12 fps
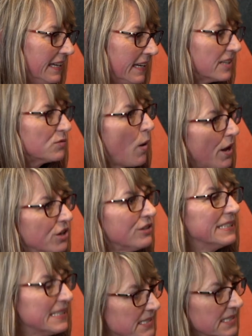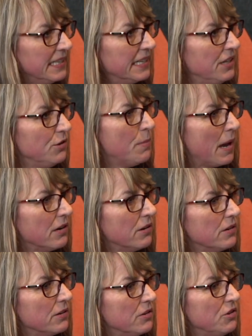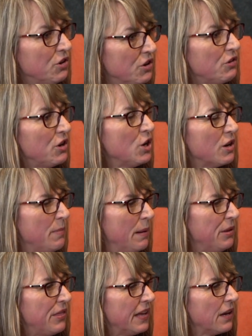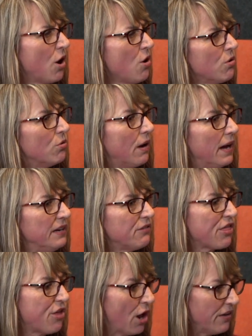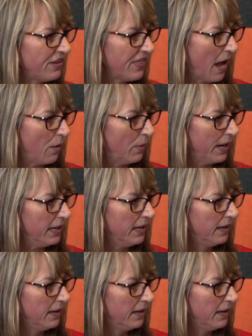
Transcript: Because while you're listening, you can maybe think, oh, I never thought of it that way.